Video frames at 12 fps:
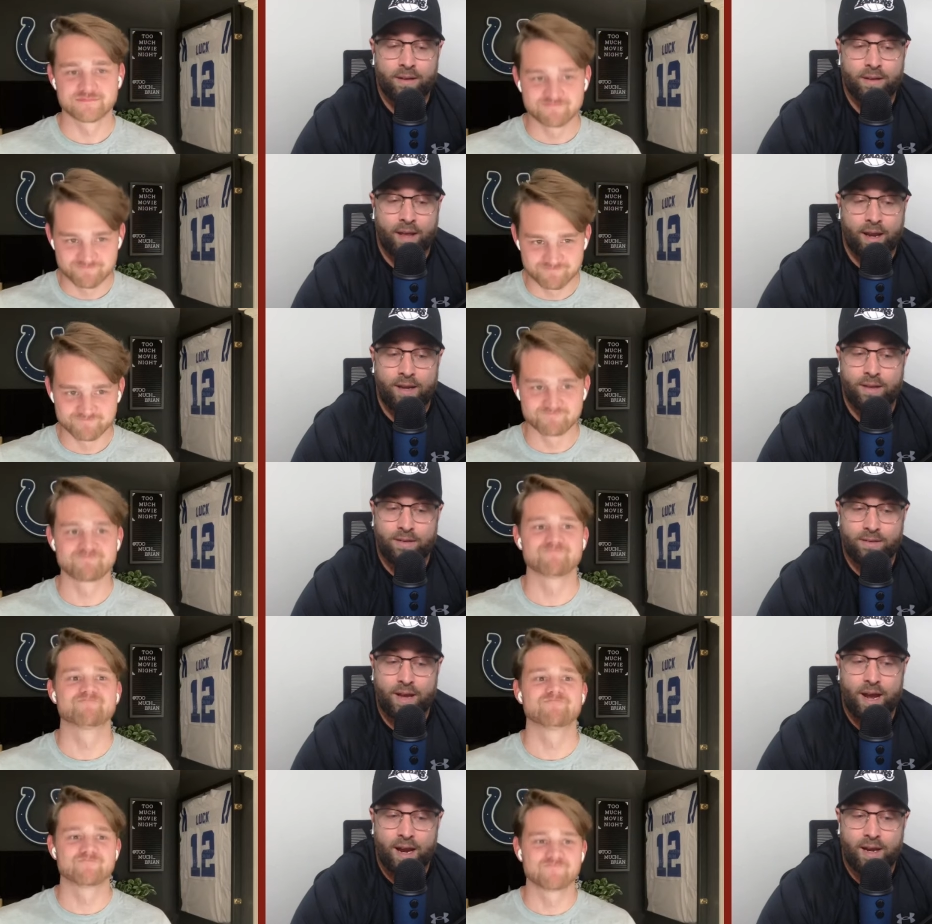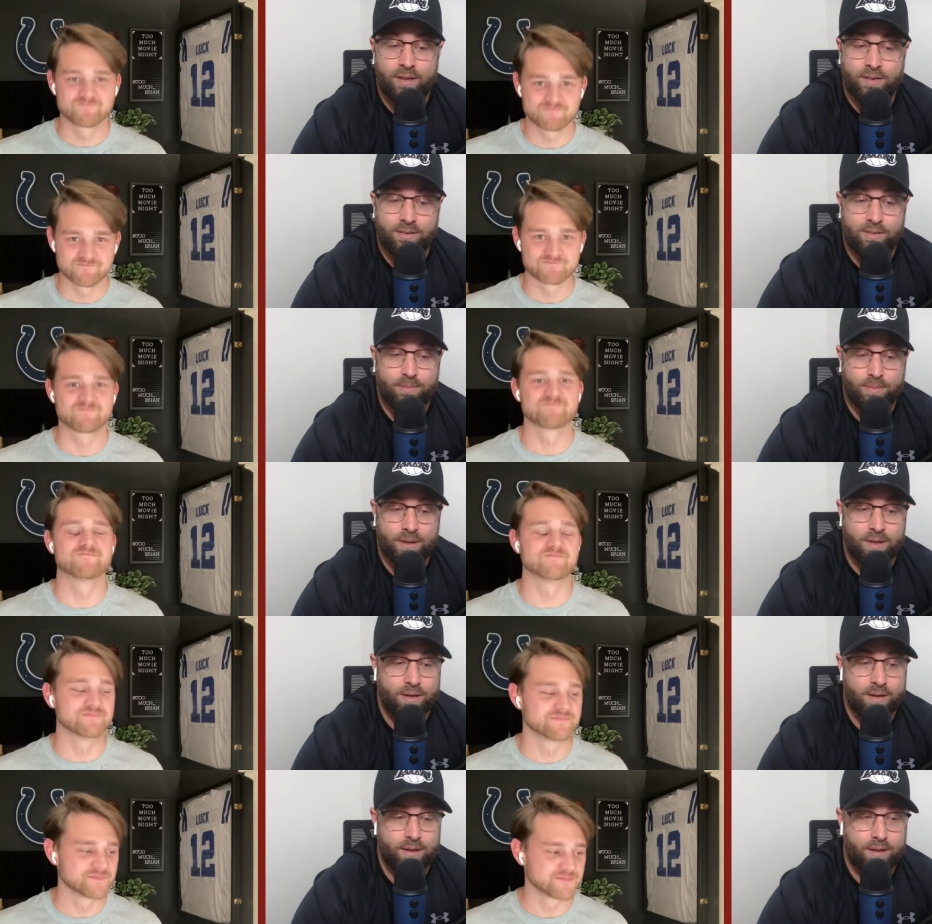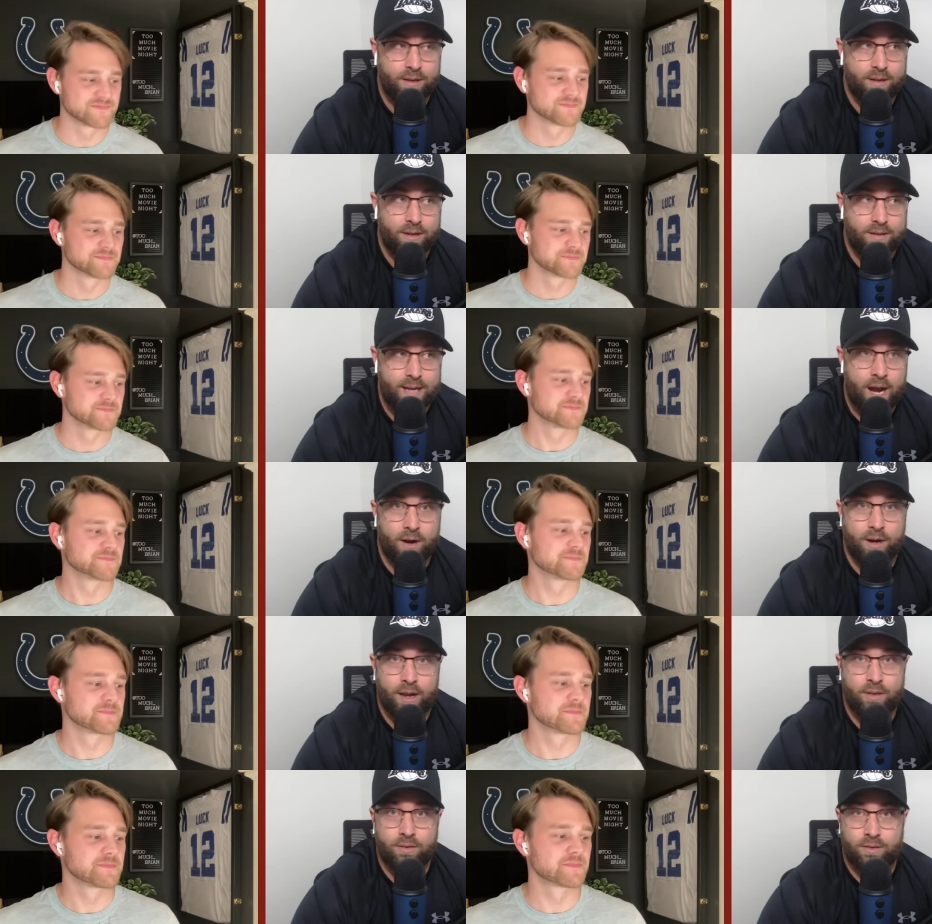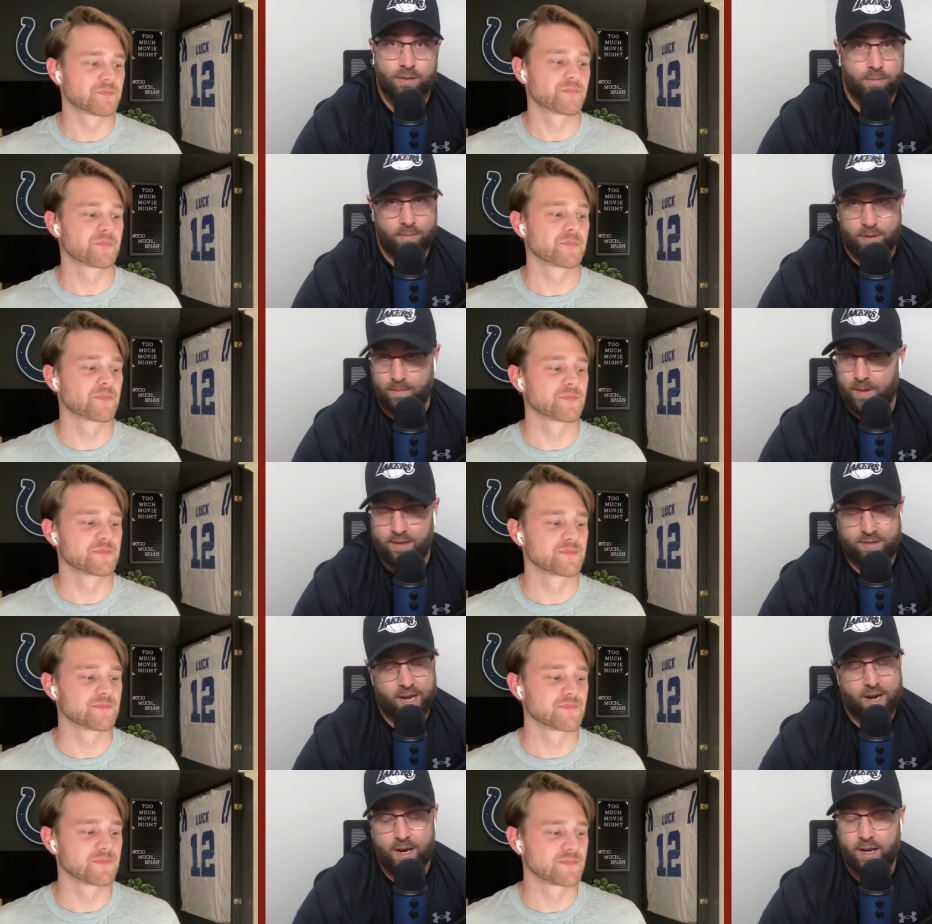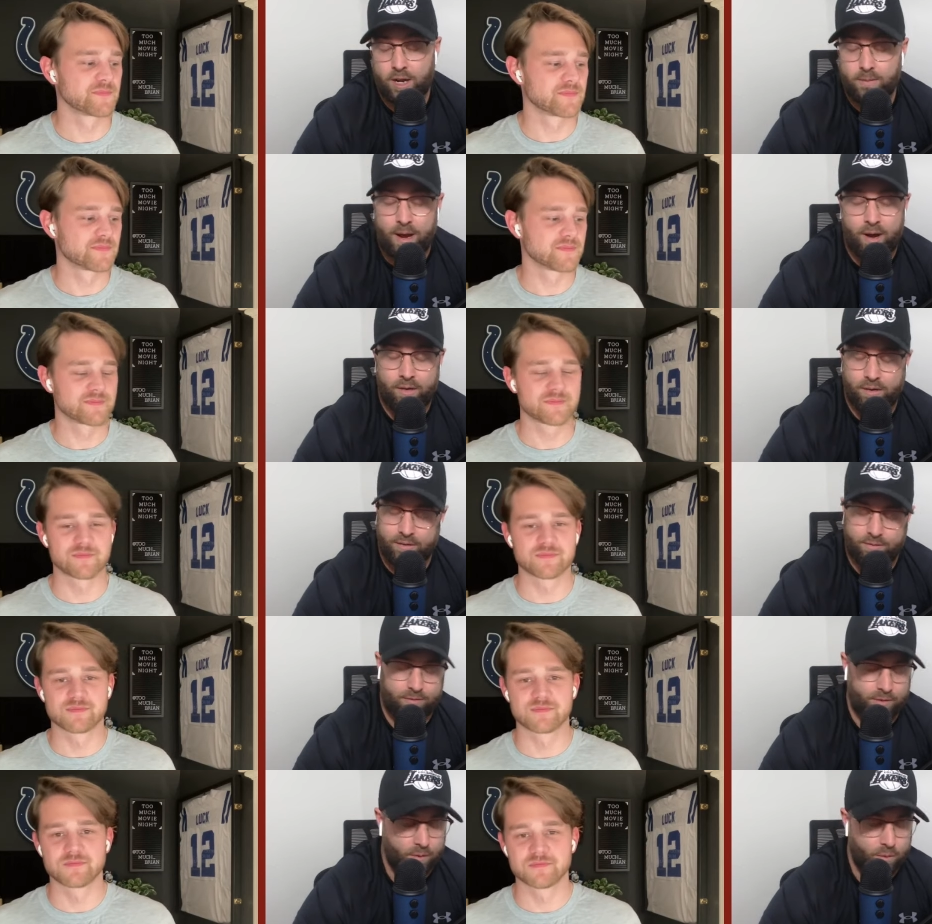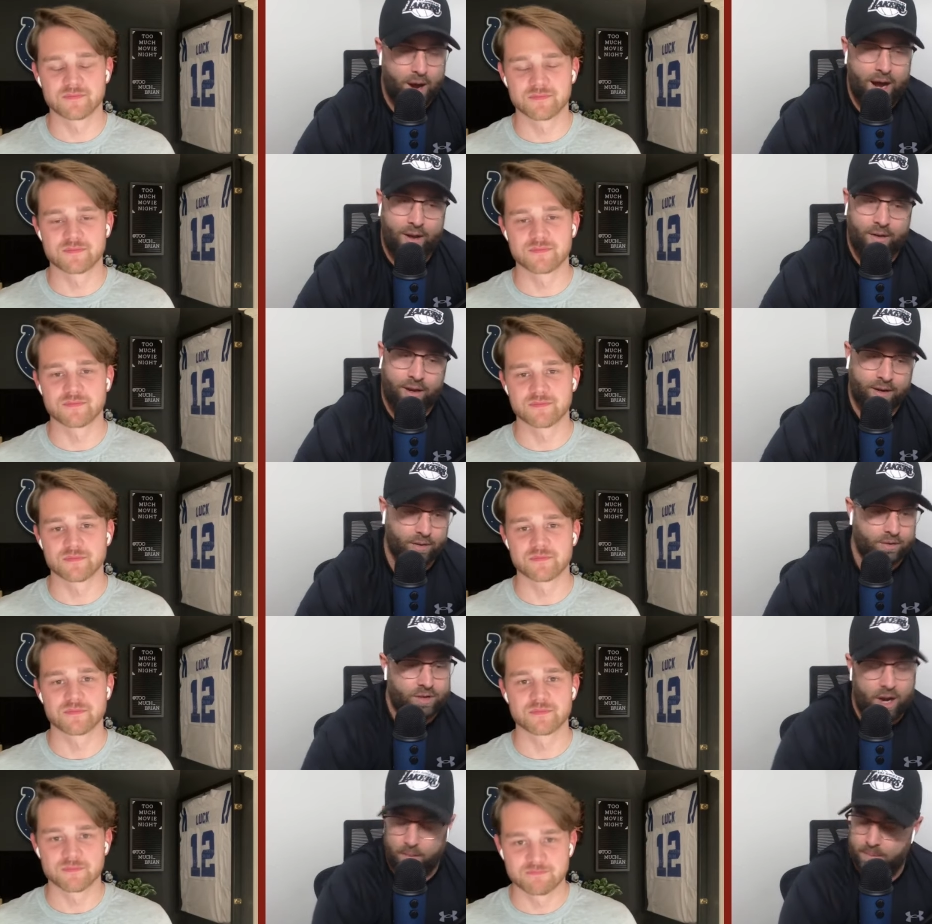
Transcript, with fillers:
Speaker 1: Like this guy has been touted as the best tight end to come out for a while. I know there's Kyle